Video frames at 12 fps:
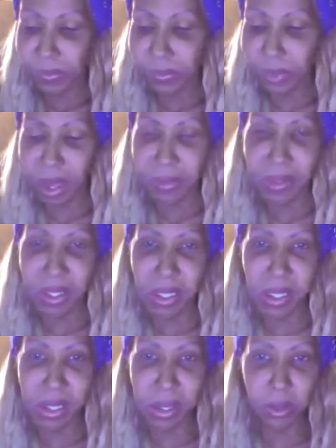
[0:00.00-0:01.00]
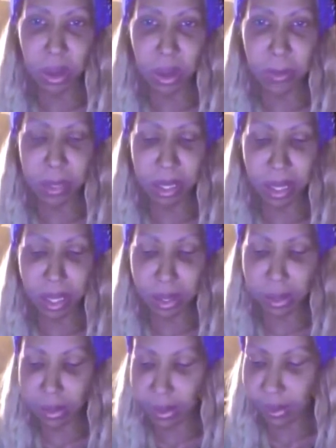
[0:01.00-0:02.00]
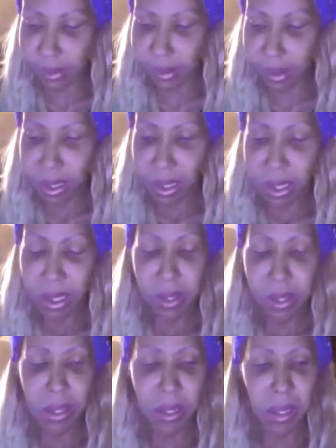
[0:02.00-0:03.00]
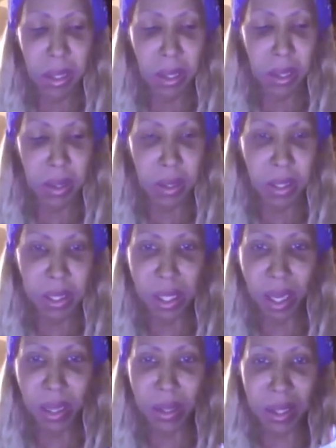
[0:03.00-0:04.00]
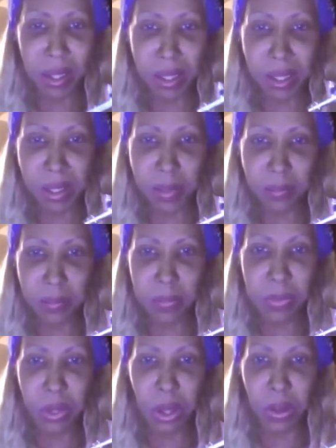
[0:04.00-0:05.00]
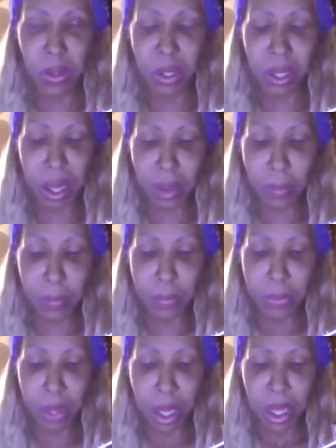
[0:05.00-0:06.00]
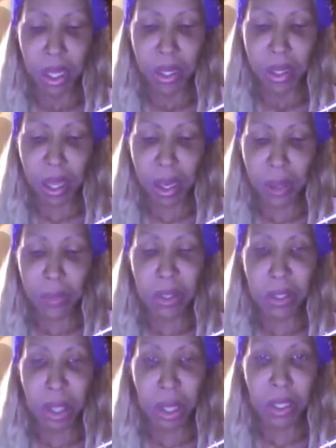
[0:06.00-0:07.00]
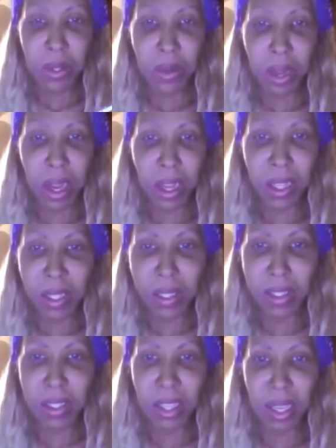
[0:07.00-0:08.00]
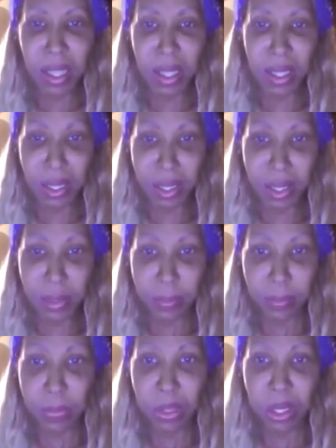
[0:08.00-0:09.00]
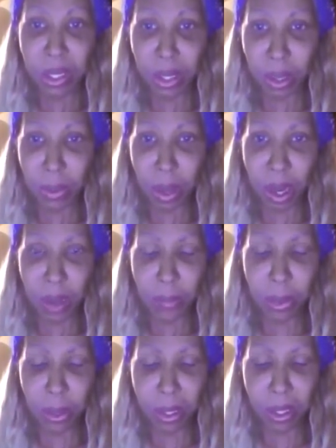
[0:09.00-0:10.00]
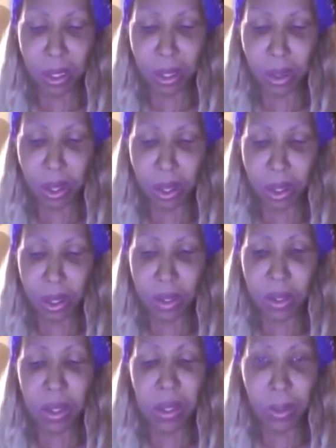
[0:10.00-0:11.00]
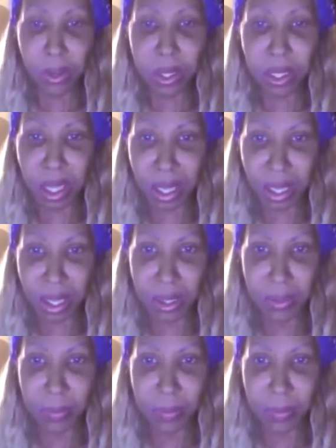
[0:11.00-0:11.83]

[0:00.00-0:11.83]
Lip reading: 5 to 6 drops in. The stylus, hold it up. The airbrush also has settings, so I'm putting it on the lowest setting.